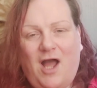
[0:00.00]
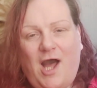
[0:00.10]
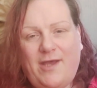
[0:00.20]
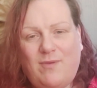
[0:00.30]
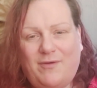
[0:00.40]

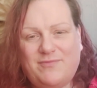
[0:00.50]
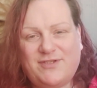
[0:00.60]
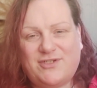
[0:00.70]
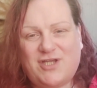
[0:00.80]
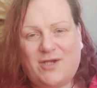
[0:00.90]
Hi, welcome
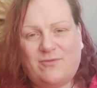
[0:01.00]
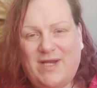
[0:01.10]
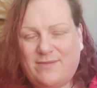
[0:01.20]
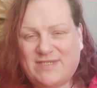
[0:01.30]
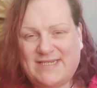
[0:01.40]
to the channel.
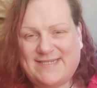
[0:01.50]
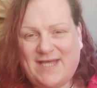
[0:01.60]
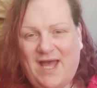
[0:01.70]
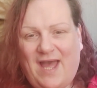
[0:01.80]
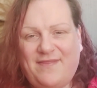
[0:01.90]
My name's
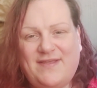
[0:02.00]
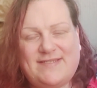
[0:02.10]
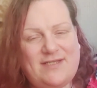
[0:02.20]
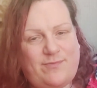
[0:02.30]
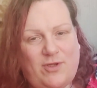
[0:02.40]
Lisa and
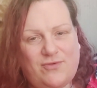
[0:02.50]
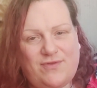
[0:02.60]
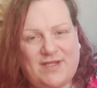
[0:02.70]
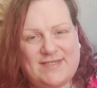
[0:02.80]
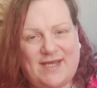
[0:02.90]
this is Beyond
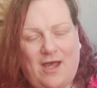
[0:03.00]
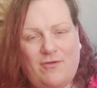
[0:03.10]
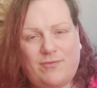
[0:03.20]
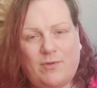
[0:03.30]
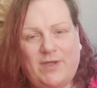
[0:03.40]
Authentic
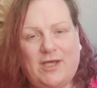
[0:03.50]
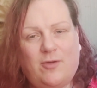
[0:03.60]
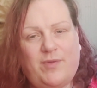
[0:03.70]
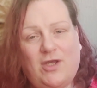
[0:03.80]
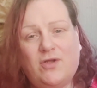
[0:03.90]
Health, where we
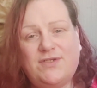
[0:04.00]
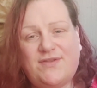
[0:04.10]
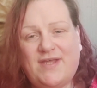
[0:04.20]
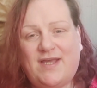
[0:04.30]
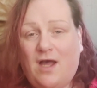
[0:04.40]
go beyond
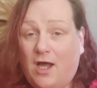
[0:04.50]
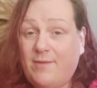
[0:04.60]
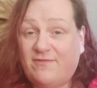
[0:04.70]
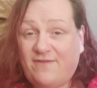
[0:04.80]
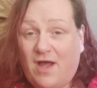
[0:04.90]
the
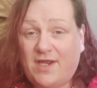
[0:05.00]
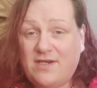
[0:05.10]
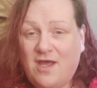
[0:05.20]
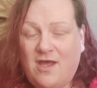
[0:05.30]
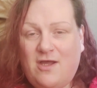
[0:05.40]
I'm
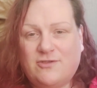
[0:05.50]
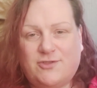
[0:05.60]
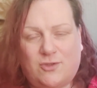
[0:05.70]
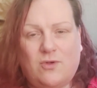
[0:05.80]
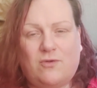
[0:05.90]
fine
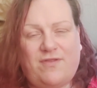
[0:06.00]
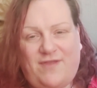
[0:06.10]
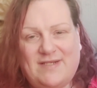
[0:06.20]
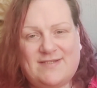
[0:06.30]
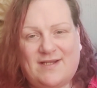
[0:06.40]
to talk
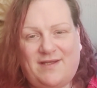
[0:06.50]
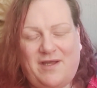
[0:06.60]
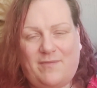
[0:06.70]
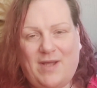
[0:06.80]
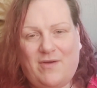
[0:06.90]
authentically
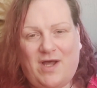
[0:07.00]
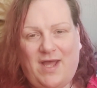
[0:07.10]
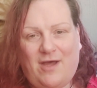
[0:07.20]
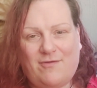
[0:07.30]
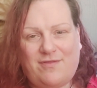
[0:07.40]
about our
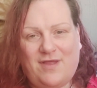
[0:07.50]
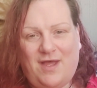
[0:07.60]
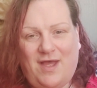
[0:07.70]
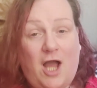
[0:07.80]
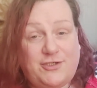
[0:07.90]
health.
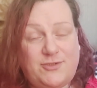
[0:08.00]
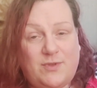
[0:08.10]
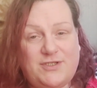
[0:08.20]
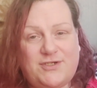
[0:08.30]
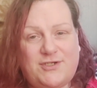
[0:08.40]
I just
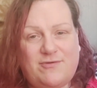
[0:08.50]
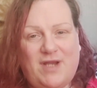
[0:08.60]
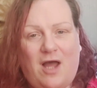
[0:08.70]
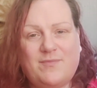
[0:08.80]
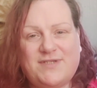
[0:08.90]
wanted to do
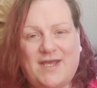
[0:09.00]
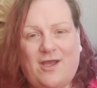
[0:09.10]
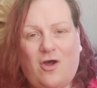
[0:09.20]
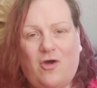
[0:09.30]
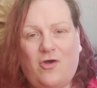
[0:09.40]
an
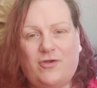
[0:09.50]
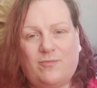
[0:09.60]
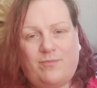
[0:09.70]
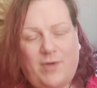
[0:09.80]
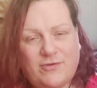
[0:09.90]
update
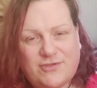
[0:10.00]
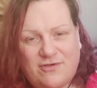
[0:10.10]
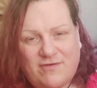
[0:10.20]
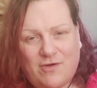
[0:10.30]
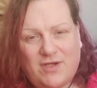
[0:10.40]
on
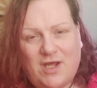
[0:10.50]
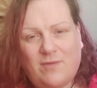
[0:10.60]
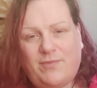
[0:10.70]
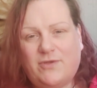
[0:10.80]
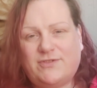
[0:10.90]

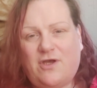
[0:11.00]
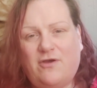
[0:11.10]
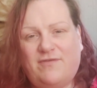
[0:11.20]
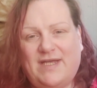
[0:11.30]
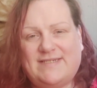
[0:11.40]
post-corona,
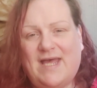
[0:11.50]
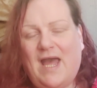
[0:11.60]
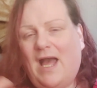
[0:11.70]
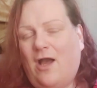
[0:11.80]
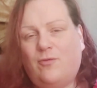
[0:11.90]
post-COVID,
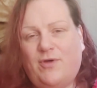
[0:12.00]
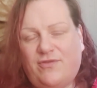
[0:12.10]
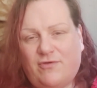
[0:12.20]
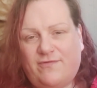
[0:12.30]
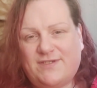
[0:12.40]
how
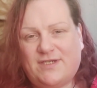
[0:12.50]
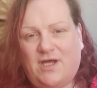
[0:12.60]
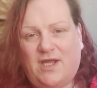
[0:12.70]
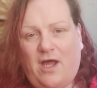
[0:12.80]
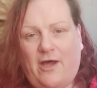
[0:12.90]
both Rufus and
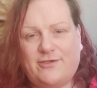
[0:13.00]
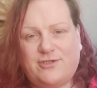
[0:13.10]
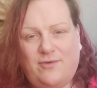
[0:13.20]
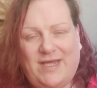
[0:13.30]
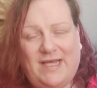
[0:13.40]
I are
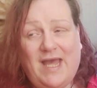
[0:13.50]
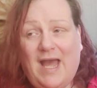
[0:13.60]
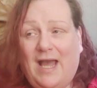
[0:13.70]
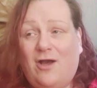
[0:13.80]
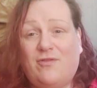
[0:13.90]
doing,
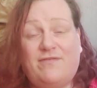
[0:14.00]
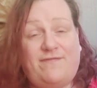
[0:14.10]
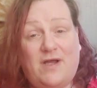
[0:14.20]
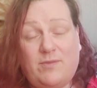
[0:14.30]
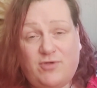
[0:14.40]
how the
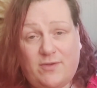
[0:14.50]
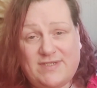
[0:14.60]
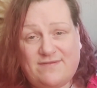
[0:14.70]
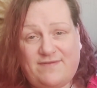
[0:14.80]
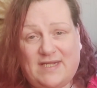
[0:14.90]
fibro
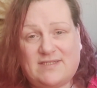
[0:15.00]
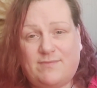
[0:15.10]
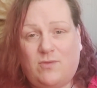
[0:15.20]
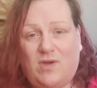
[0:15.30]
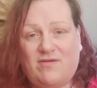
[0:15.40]
is affecting
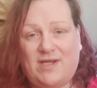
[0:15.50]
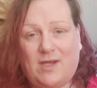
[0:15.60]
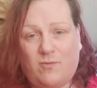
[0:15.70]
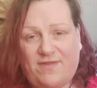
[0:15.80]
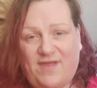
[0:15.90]
me, where I
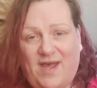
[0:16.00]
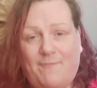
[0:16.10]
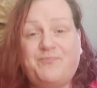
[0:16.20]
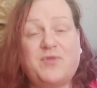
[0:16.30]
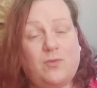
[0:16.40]
am with
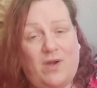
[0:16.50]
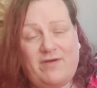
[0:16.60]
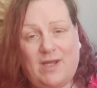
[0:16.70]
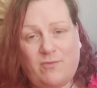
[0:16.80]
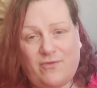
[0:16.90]
that,
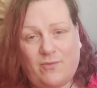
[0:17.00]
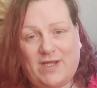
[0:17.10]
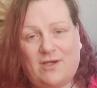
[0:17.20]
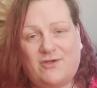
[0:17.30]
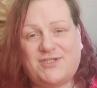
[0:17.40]
where I am with the
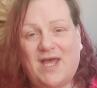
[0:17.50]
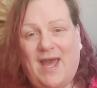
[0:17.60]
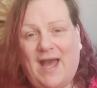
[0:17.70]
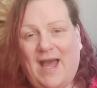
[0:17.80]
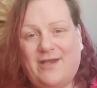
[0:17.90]
weight loss,
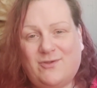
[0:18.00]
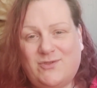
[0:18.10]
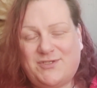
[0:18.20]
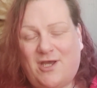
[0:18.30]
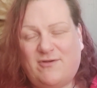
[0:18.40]
and
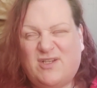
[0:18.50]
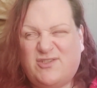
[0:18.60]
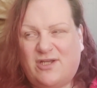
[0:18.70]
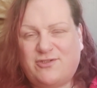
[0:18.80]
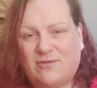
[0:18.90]
also
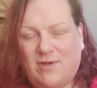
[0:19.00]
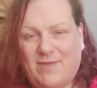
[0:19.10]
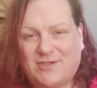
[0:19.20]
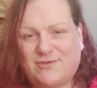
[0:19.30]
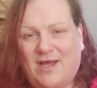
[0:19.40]
touch on my
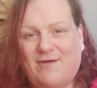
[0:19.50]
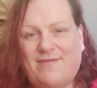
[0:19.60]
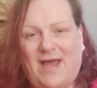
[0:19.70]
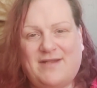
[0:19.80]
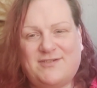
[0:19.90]
mental
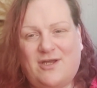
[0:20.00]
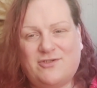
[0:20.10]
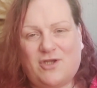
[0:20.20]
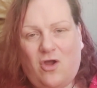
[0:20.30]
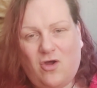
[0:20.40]
health and
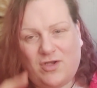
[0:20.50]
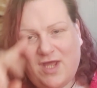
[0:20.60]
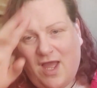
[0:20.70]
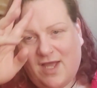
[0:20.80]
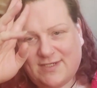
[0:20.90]
touch
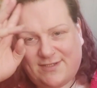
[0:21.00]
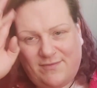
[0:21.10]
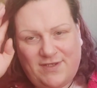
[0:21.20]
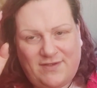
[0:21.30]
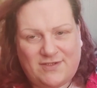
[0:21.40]
on
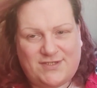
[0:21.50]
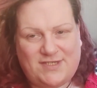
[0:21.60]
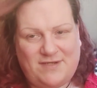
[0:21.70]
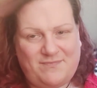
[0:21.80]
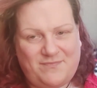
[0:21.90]
something that's